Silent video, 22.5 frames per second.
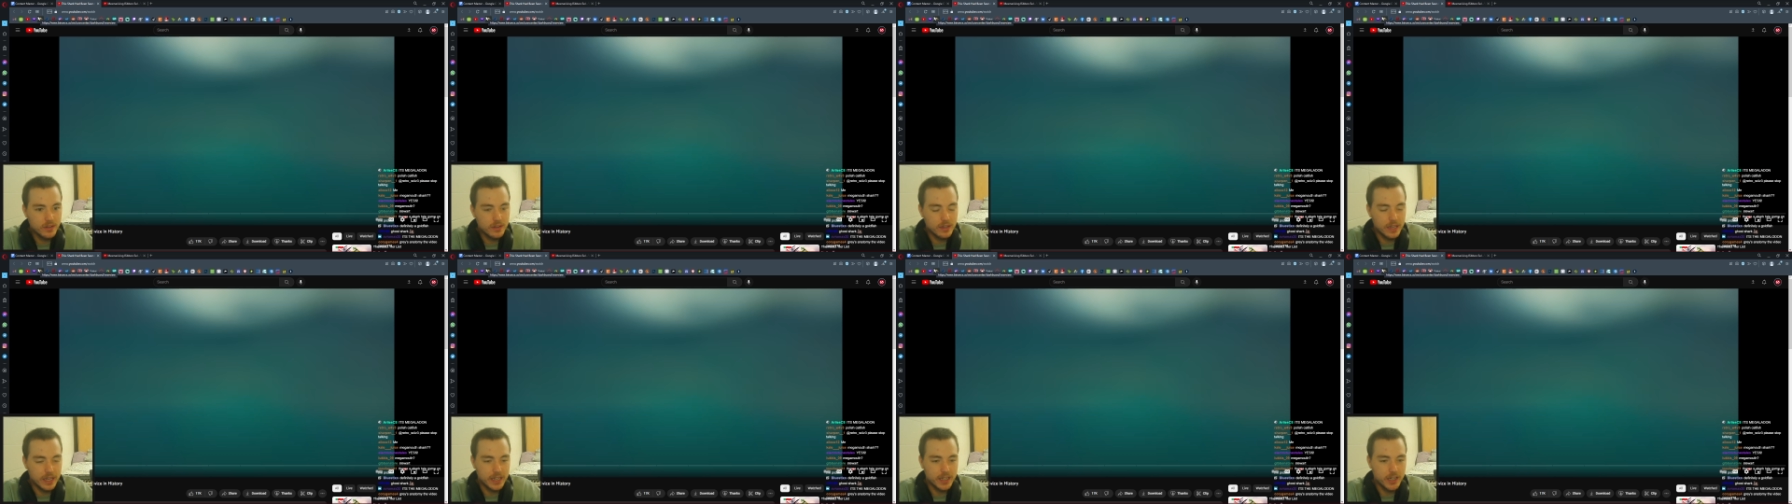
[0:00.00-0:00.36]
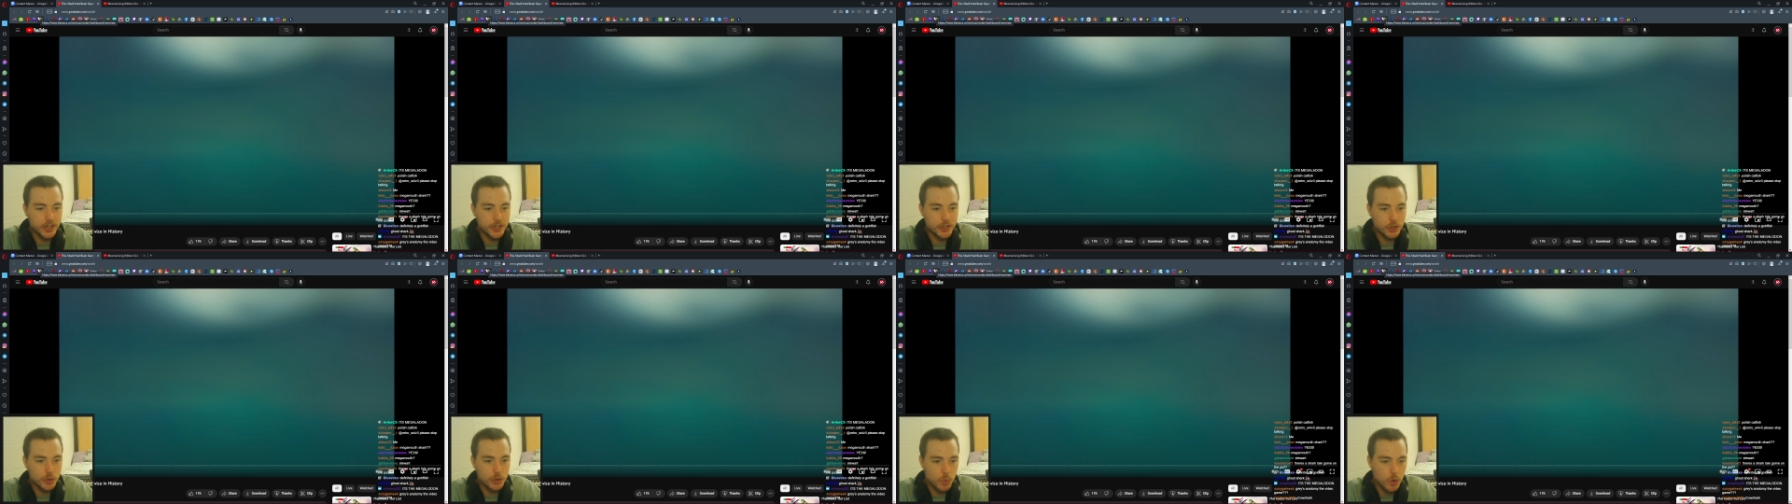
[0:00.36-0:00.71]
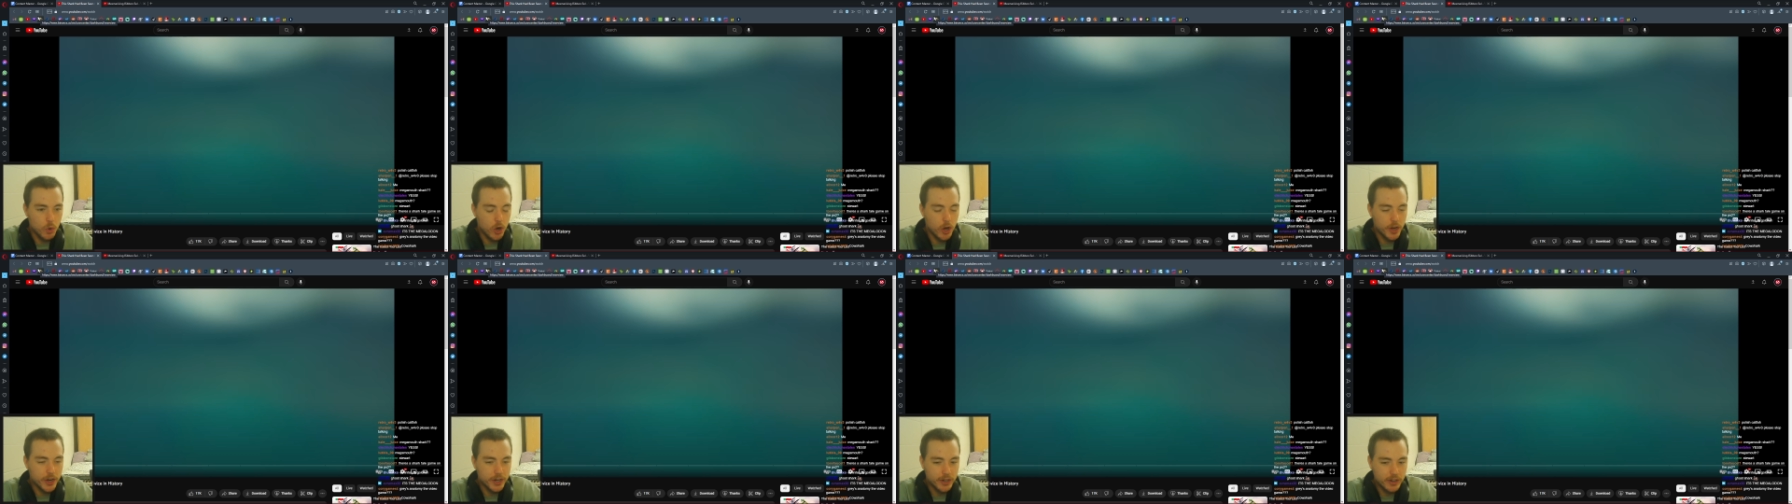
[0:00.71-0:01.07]
like
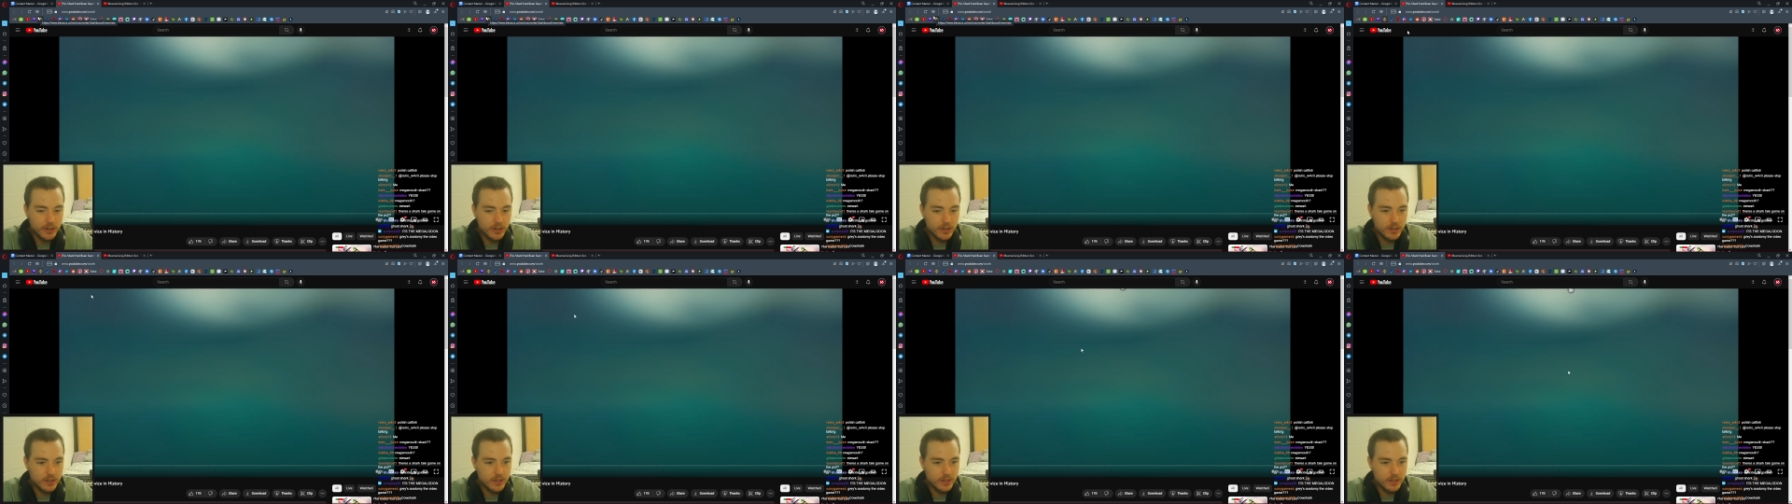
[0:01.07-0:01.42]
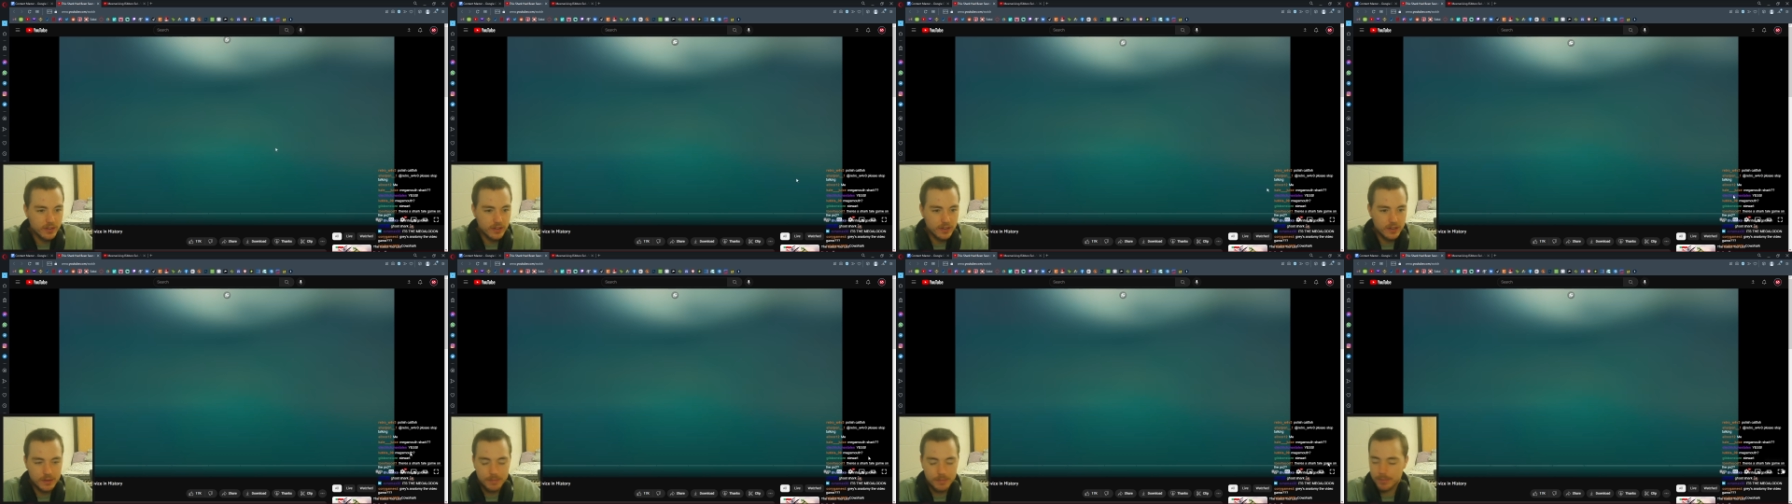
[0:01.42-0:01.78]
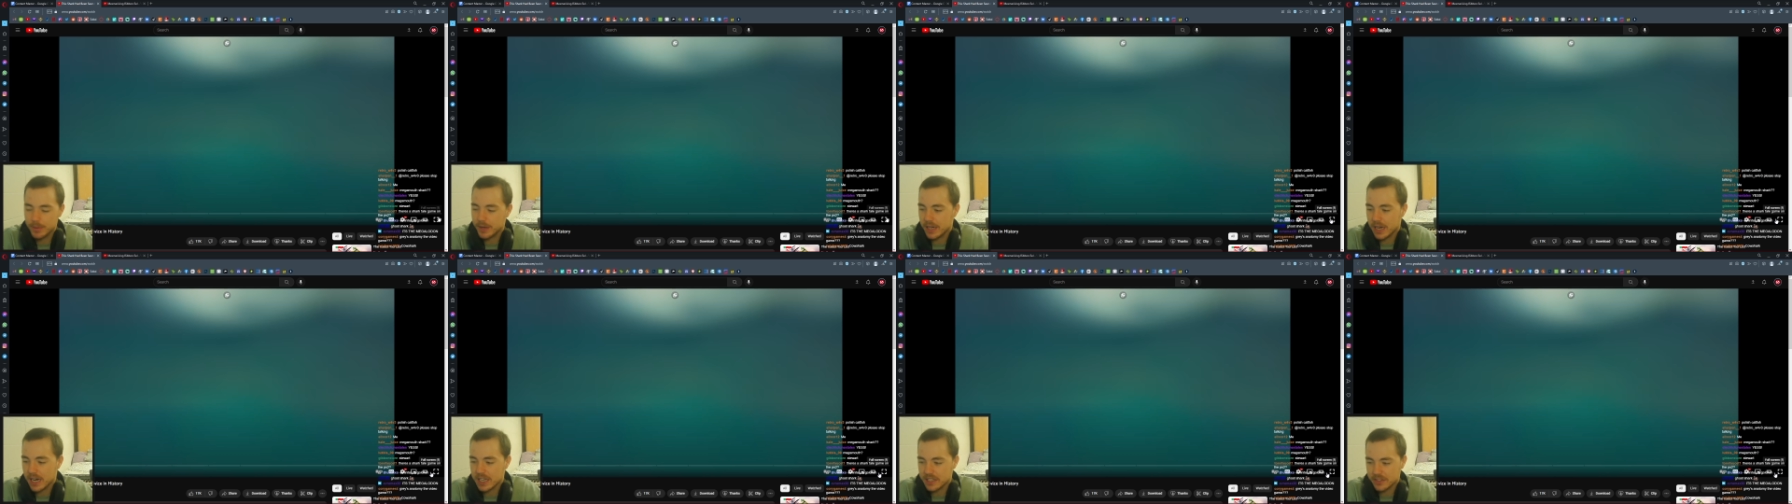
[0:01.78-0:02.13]
underwater,
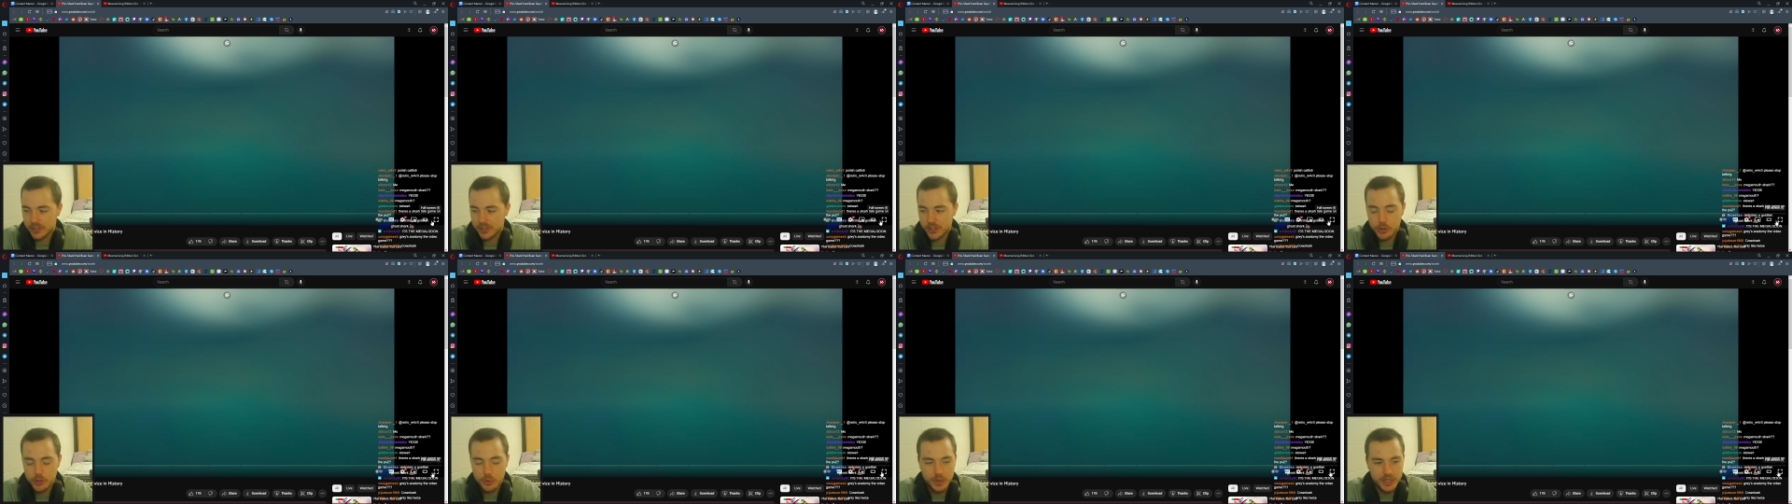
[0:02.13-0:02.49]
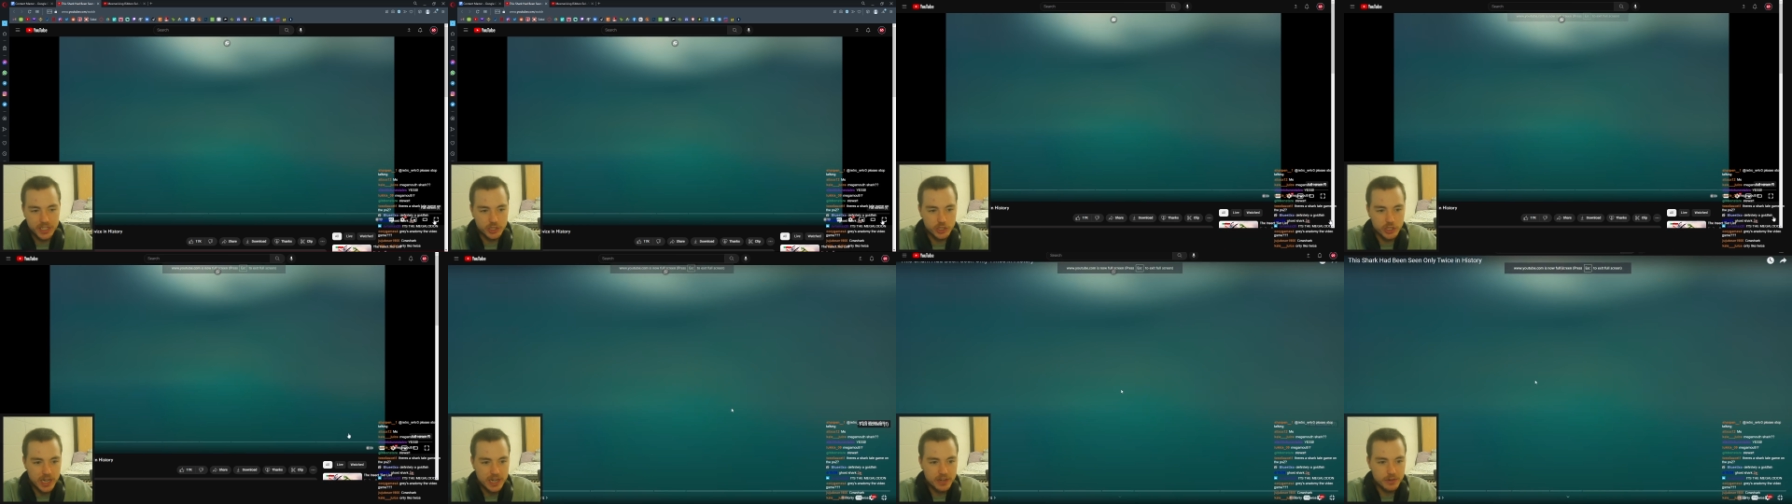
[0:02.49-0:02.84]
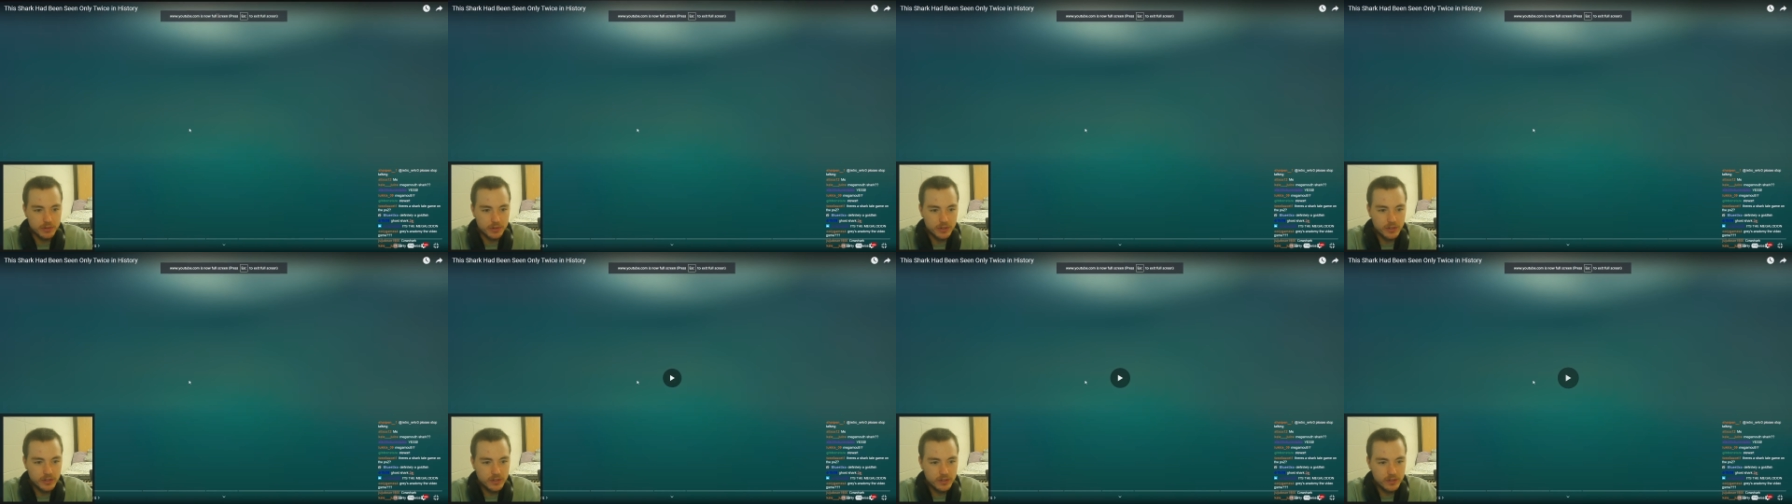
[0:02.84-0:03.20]
but not two in
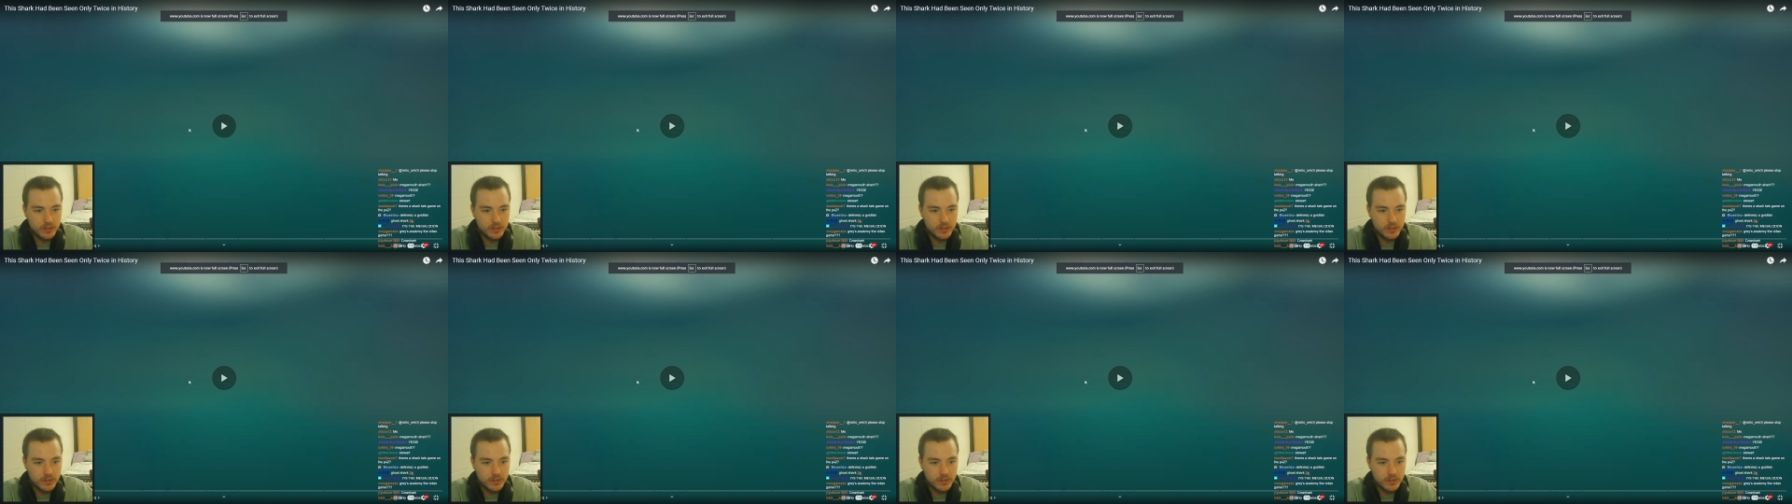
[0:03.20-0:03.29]
general.